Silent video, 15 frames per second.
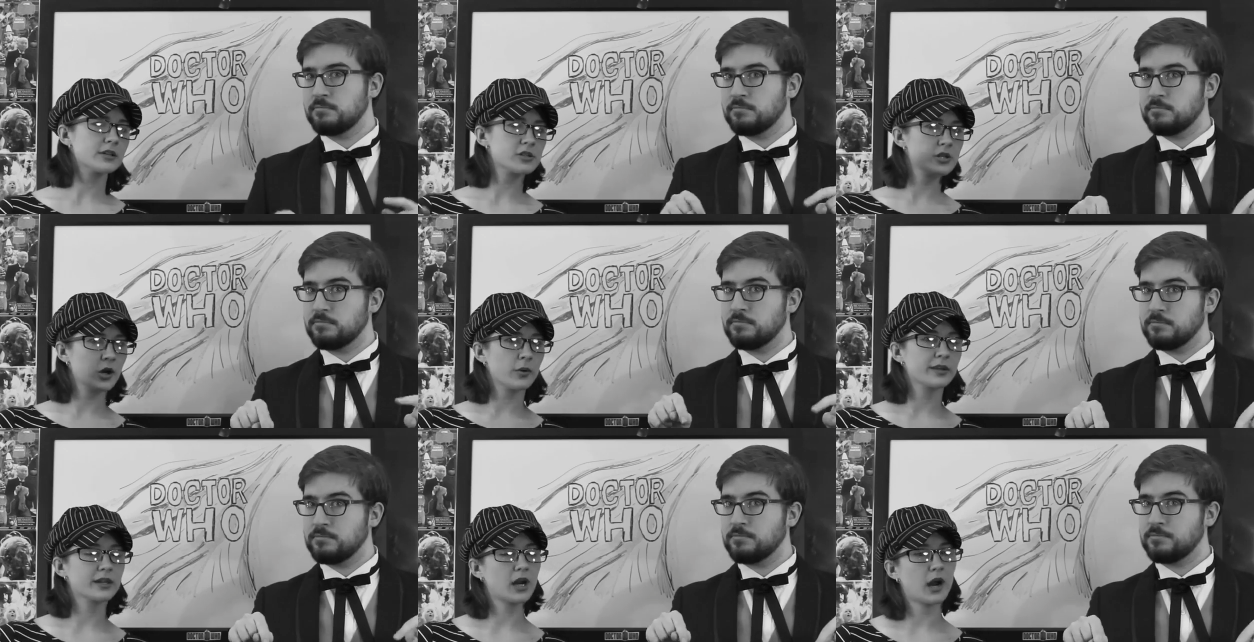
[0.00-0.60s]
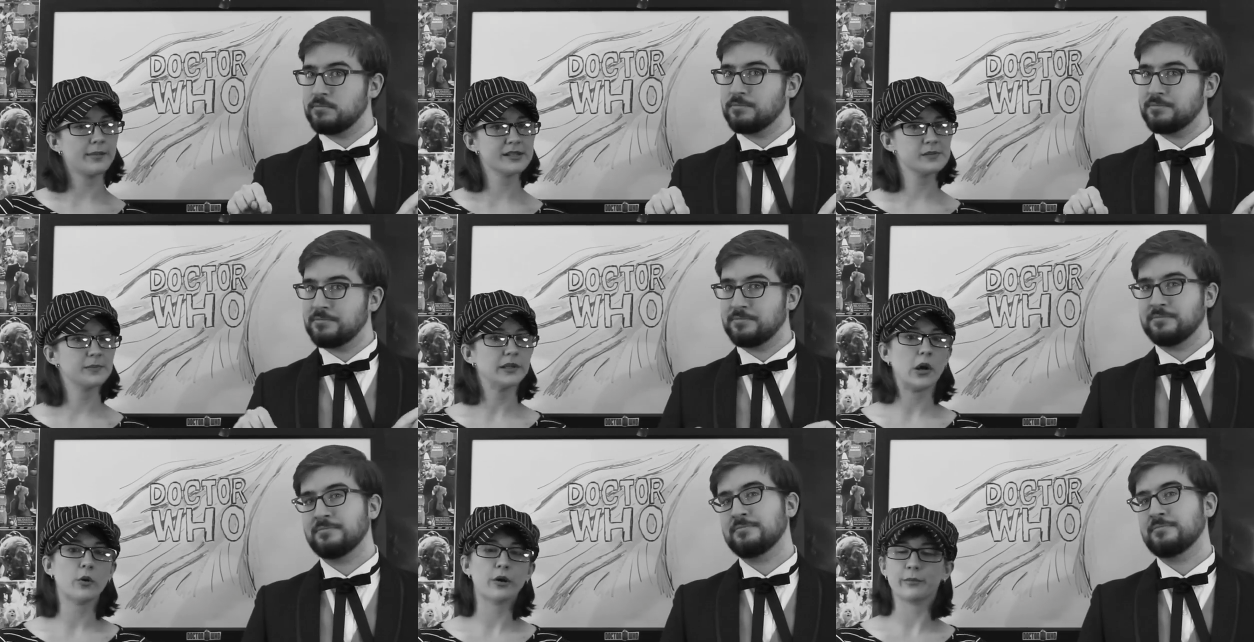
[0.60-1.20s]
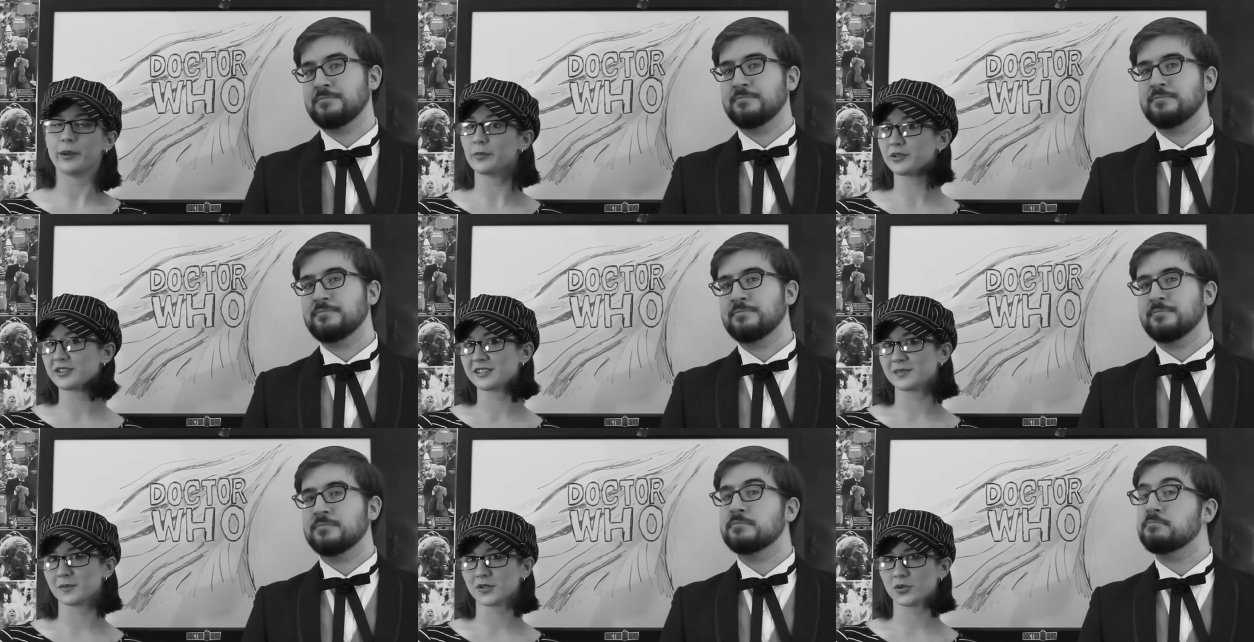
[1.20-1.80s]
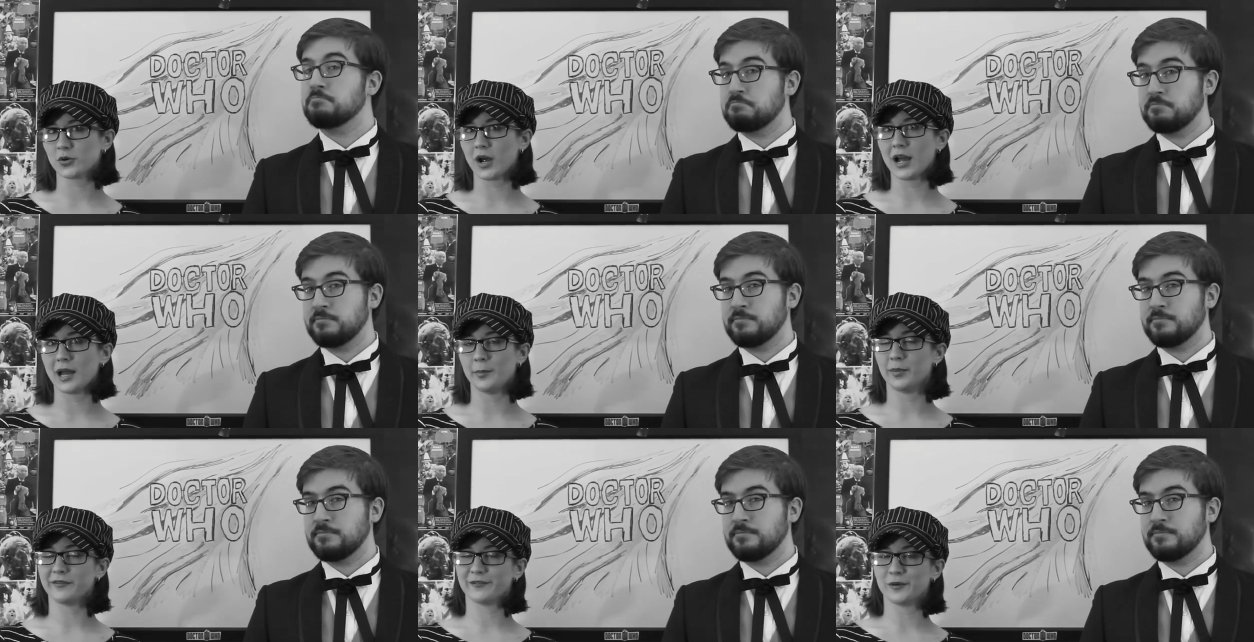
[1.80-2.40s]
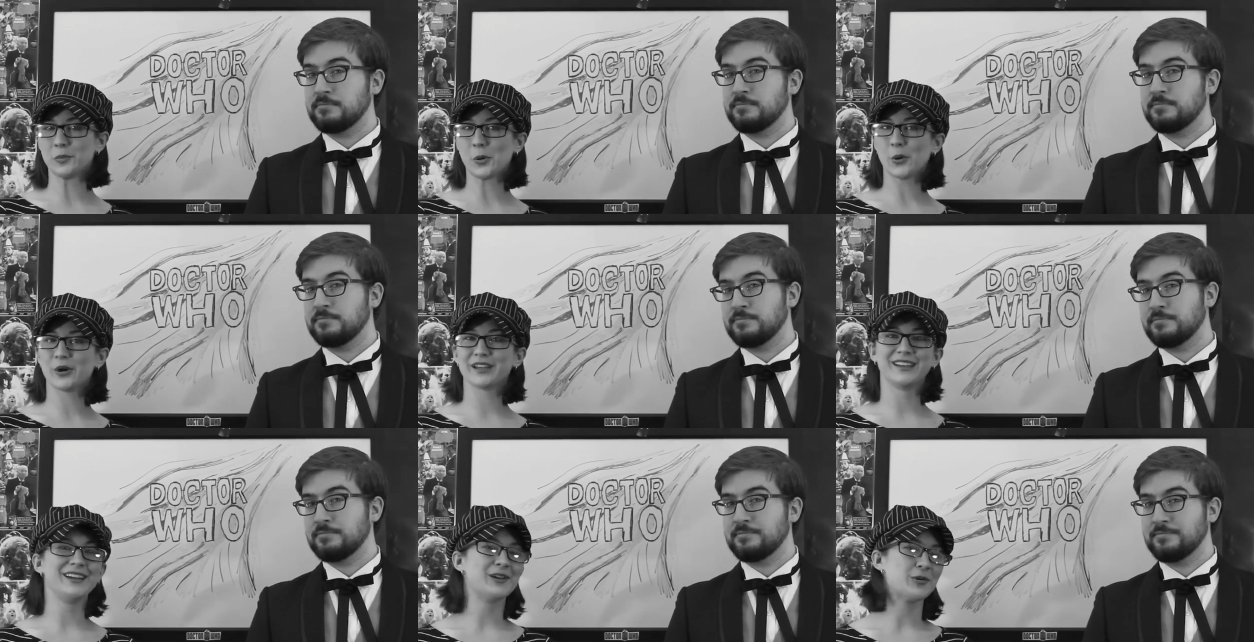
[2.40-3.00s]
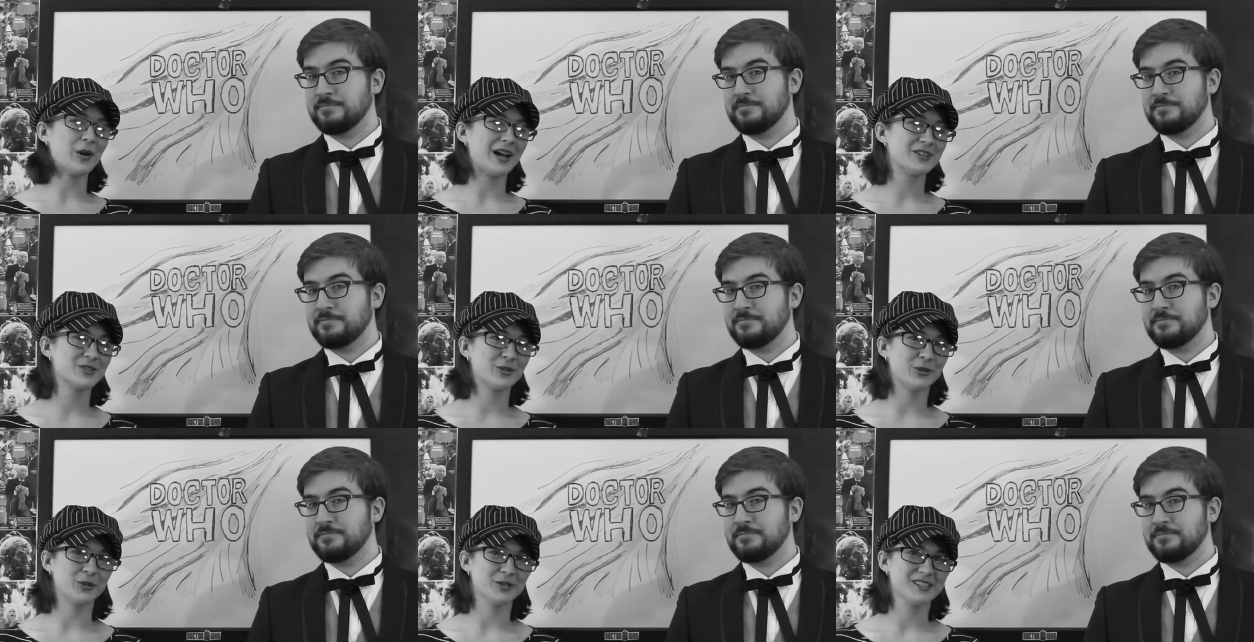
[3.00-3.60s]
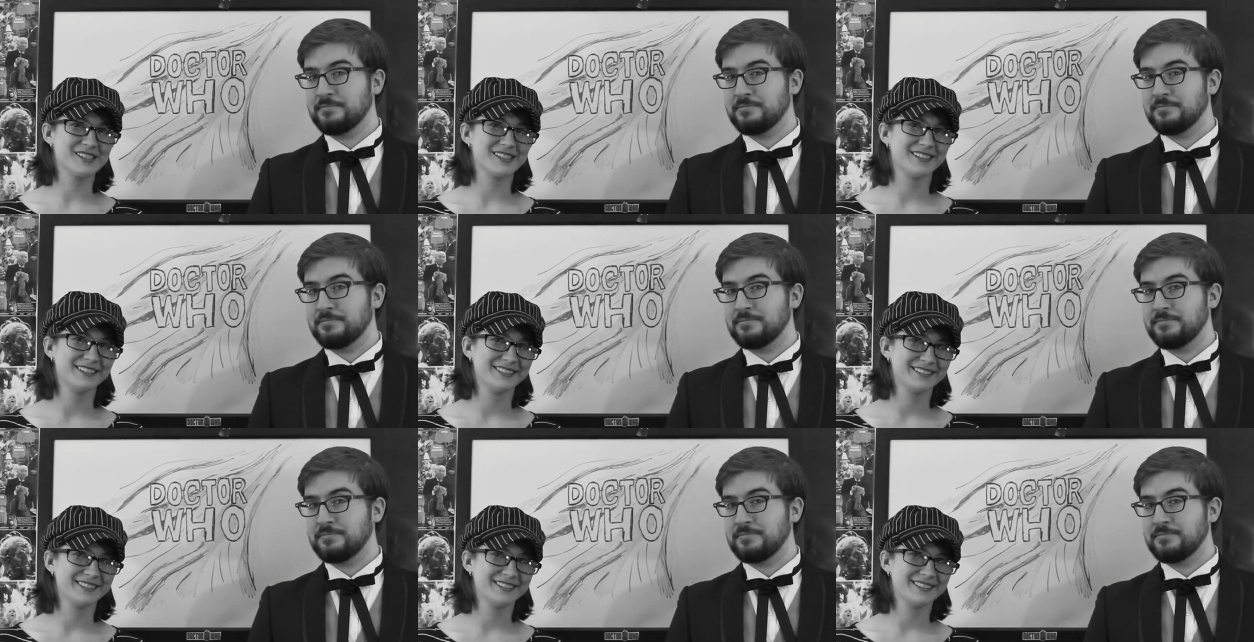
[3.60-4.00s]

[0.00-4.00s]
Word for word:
Speaker 1: us know in the comments below, and remember to subscribe for more Geek Crash Course.